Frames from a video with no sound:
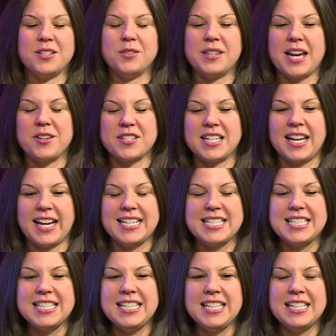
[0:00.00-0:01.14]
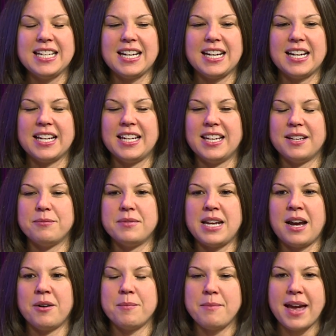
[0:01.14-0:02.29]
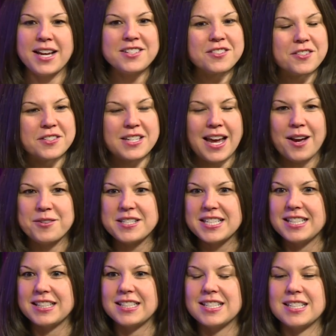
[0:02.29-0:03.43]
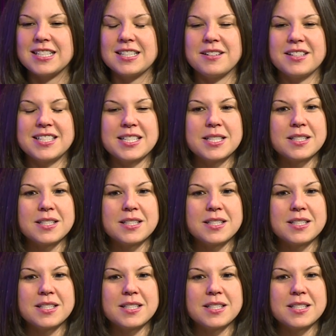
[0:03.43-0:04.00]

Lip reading: 2019, I am now a master sound healer.